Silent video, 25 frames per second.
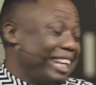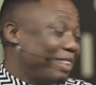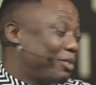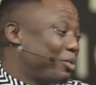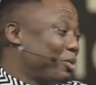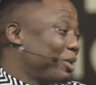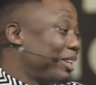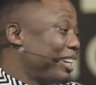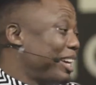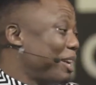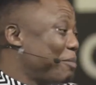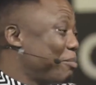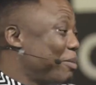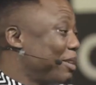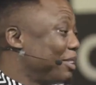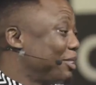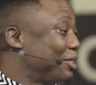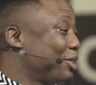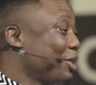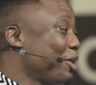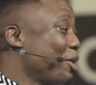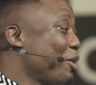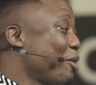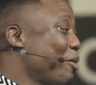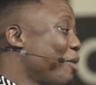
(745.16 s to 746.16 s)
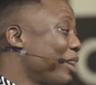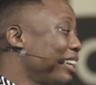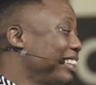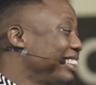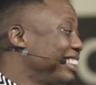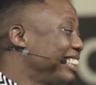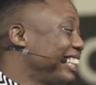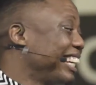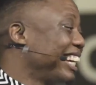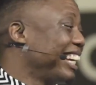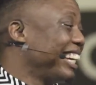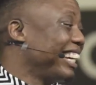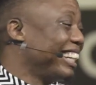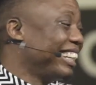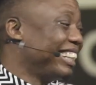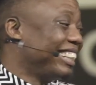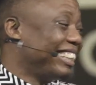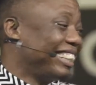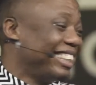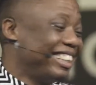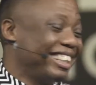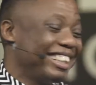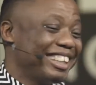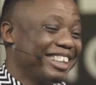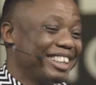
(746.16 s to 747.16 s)
it will happen to you one
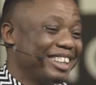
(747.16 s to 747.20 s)
day.